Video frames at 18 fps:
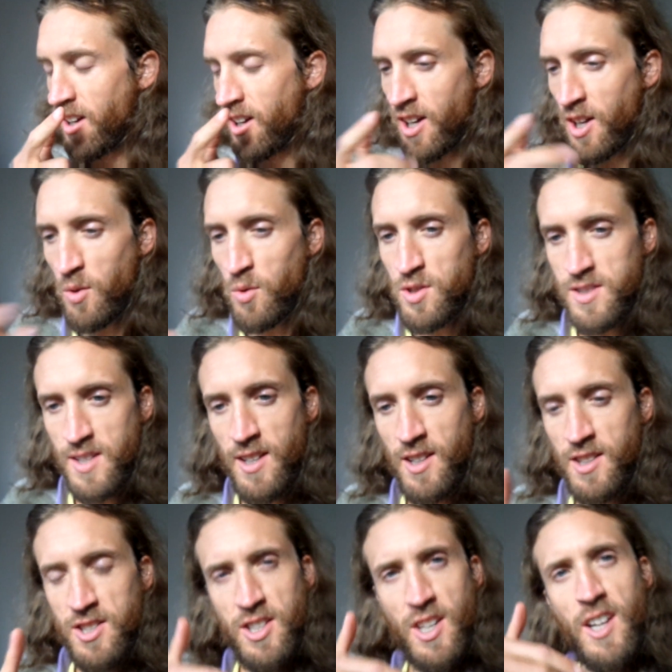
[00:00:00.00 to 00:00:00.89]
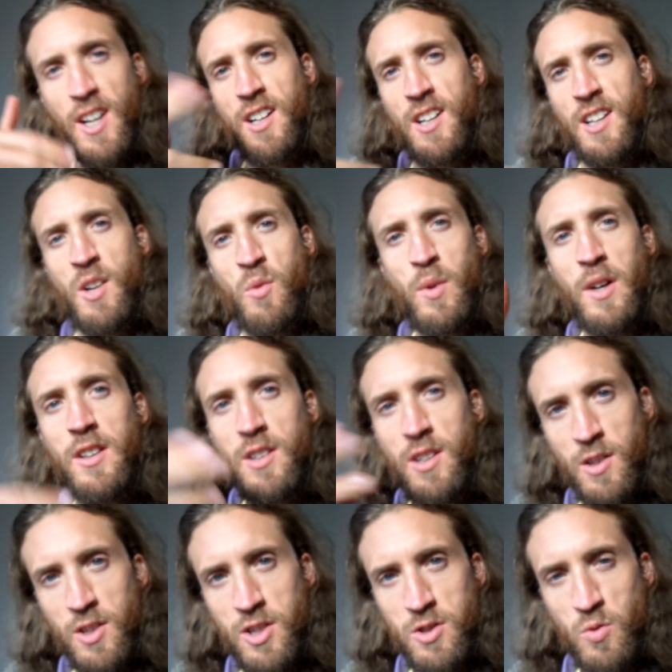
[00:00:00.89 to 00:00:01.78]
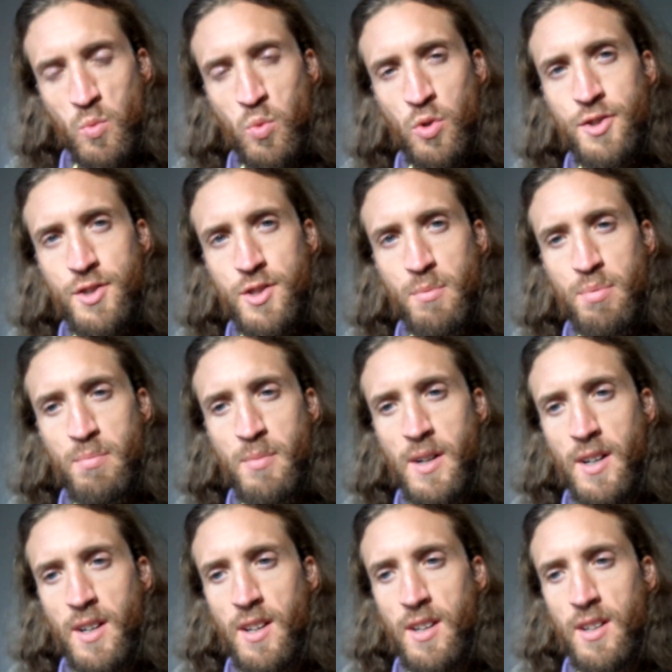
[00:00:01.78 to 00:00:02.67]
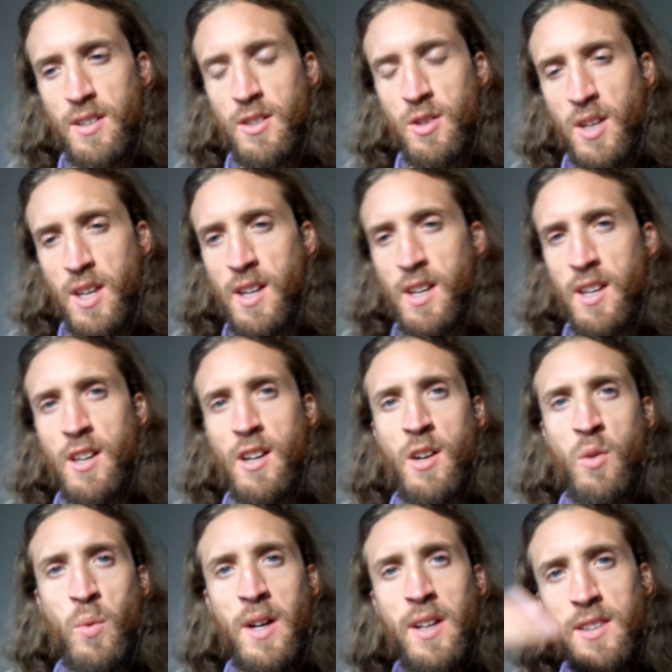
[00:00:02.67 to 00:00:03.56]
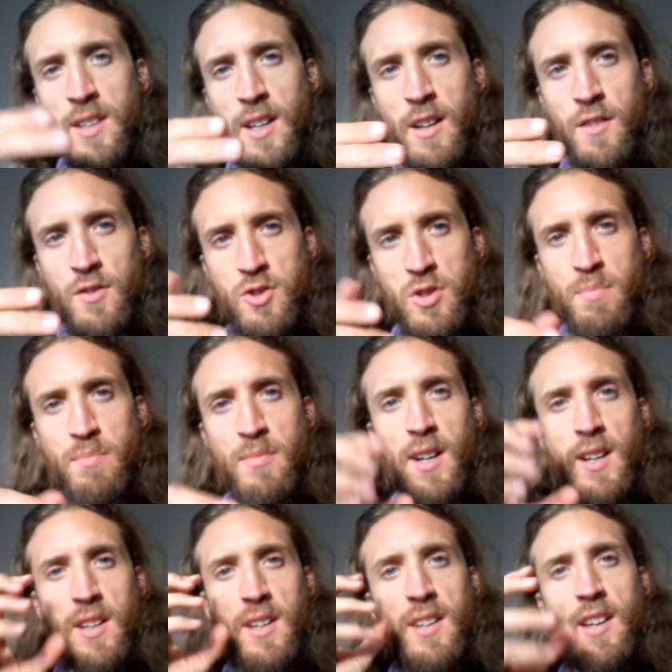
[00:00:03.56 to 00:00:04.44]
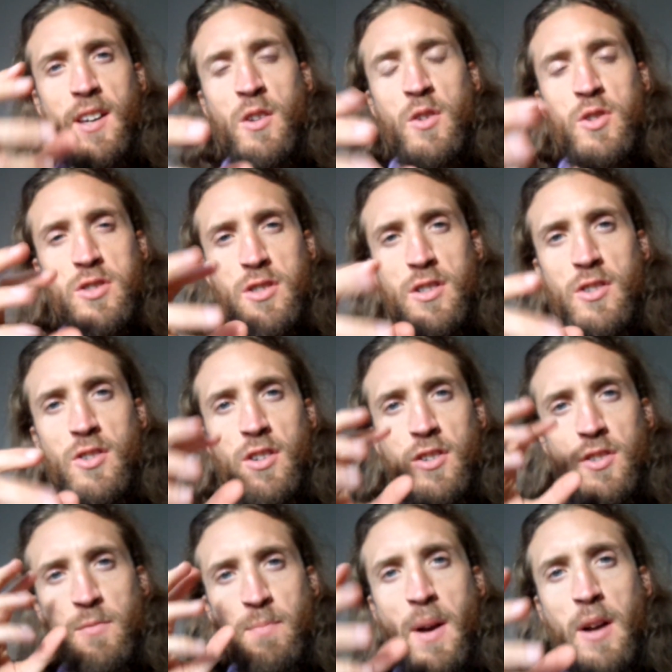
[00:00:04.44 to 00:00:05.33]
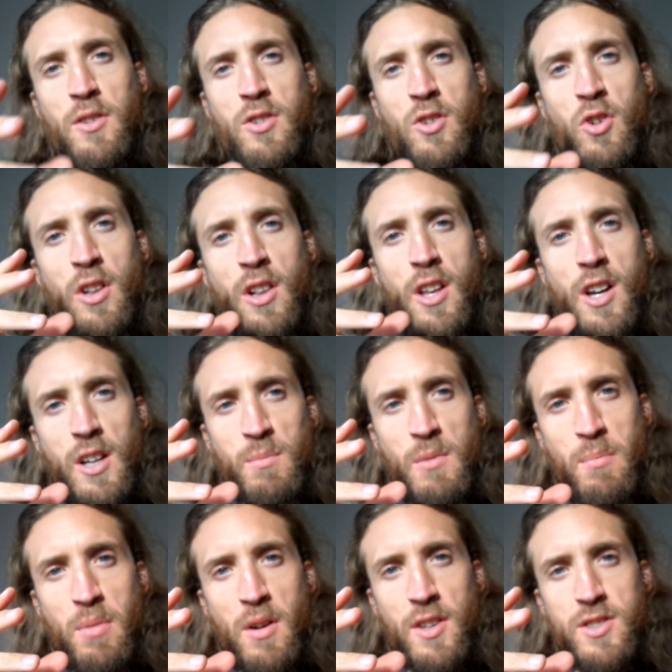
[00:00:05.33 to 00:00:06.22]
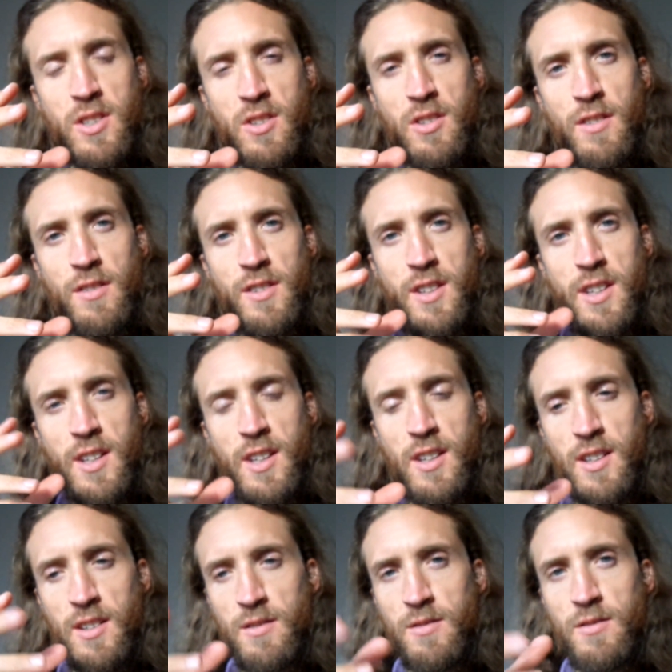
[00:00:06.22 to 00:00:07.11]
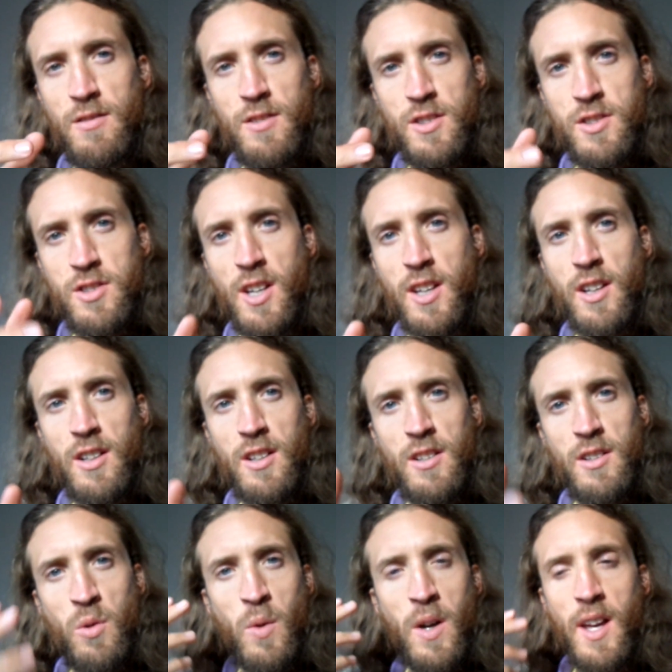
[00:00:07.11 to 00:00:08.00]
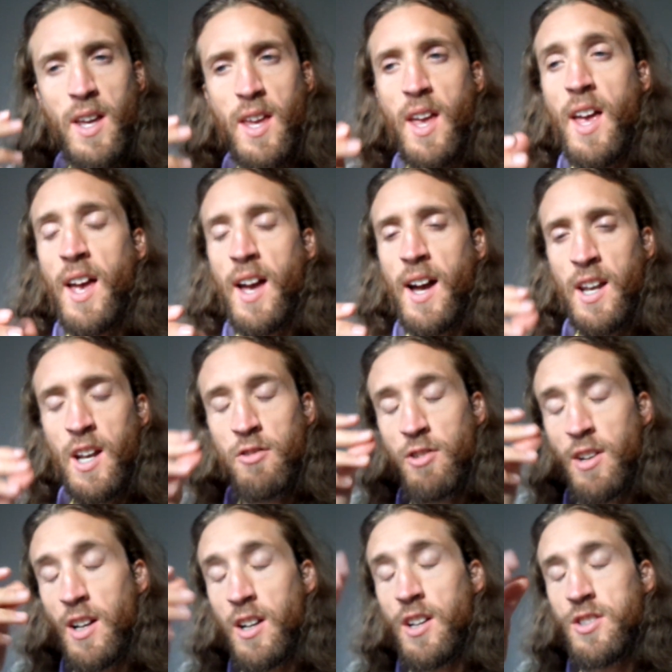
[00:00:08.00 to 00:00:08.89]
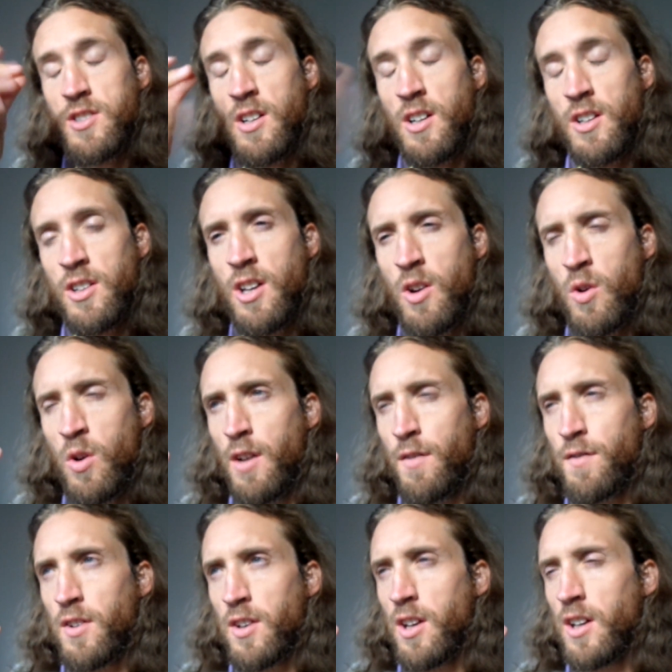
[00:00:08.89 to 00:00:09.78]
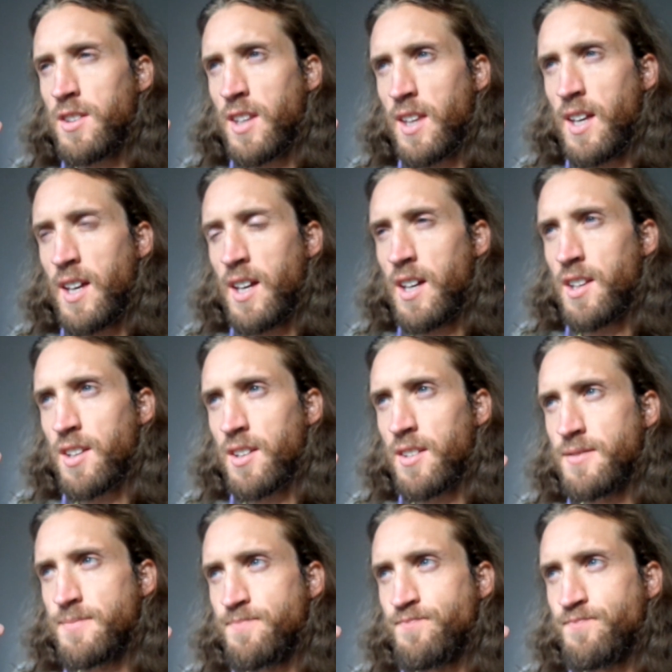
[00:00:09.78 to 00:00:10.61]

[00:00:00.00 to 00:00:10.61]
I was cycling, I went to one supermarket, okay, I went out of the supermarket and I was about to unlock my bicycle to cycle away, and I realised, oh no, I forgot to get